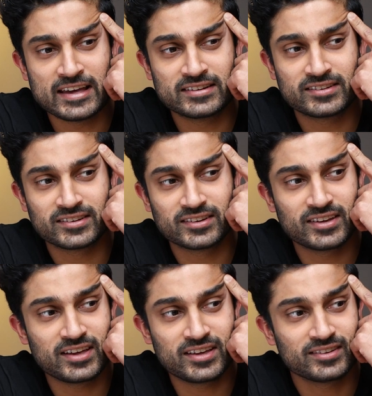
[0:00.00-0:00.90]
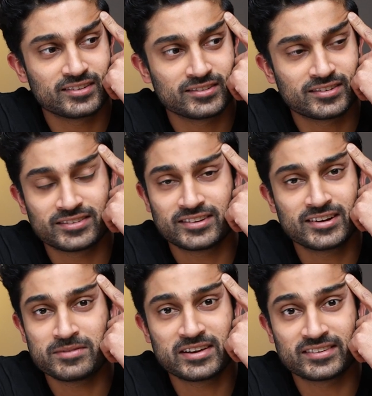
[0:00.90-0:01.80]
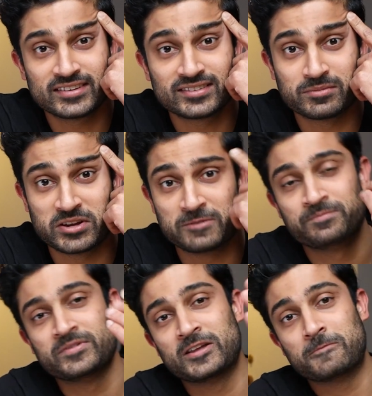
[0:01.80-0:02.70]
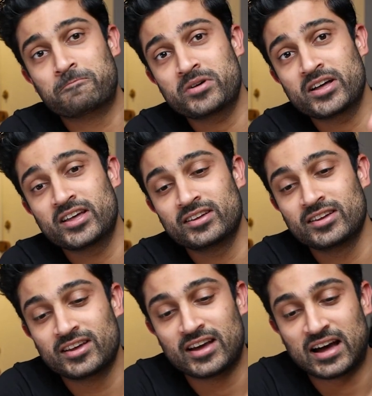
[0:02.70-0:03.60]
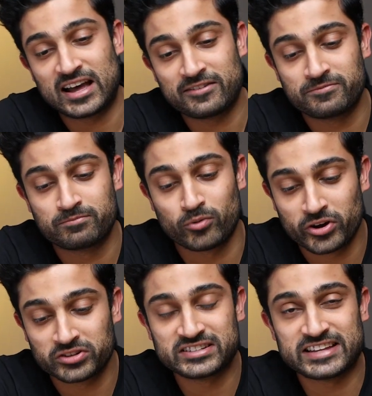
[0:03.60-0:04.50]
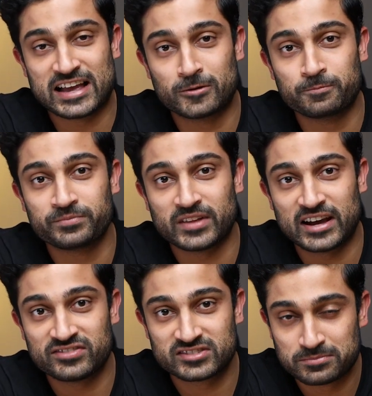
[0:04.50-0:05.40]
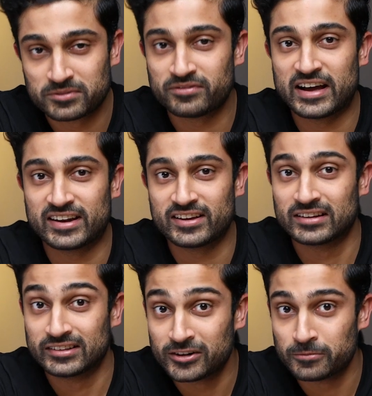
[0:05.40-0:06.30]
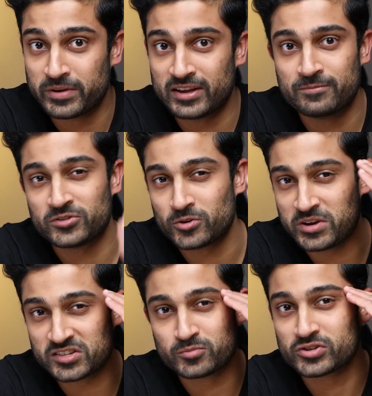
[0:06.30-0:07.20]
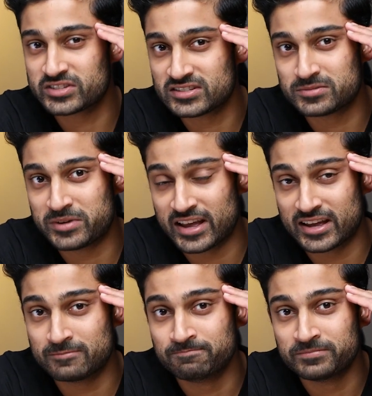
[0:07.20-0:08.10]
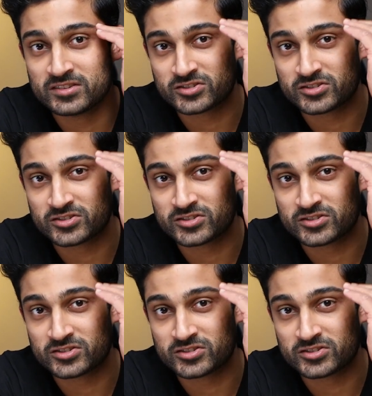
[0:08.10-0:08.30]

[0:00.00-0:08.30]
And it just didn't make sense to me. But I've boiled it down, I've simplified it a little bit so it makes more sense in my head.